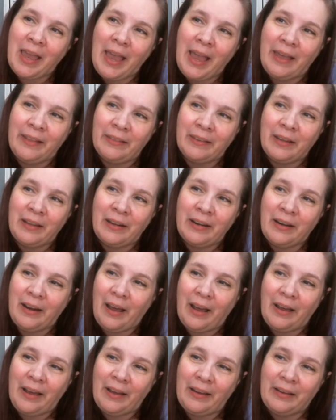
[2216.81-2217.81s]
and then
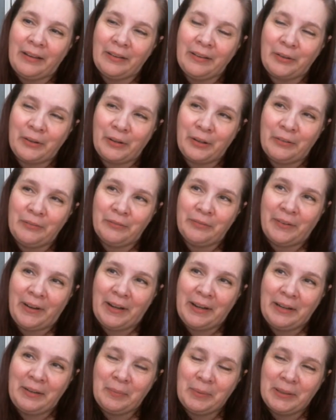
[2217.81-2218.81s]
I couldn't find it